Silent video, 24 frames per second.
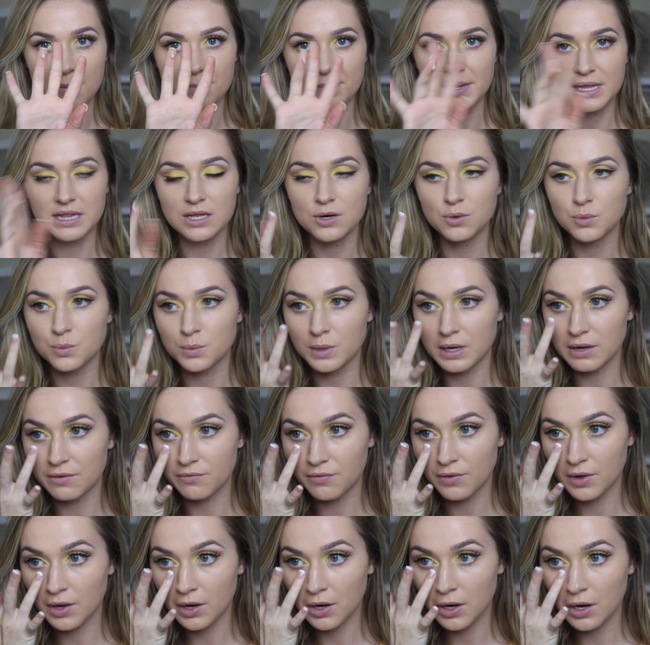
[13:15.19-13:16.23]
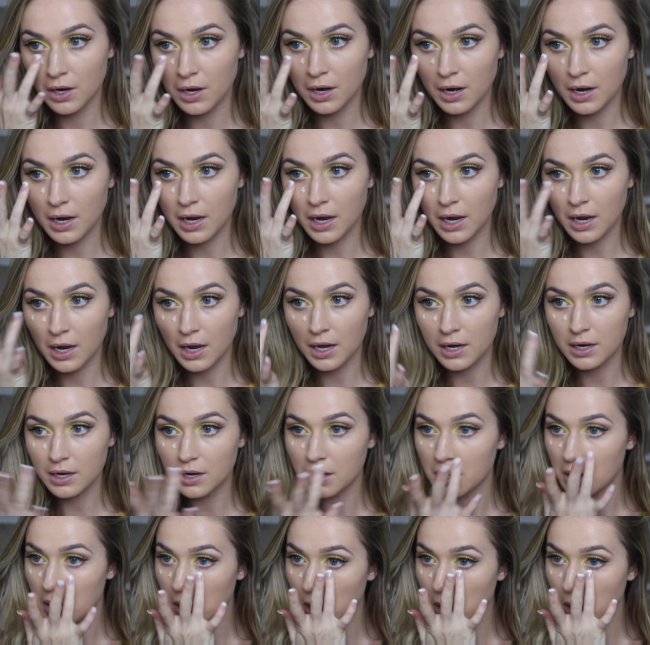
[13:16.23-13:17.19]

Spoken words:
my little ring finger and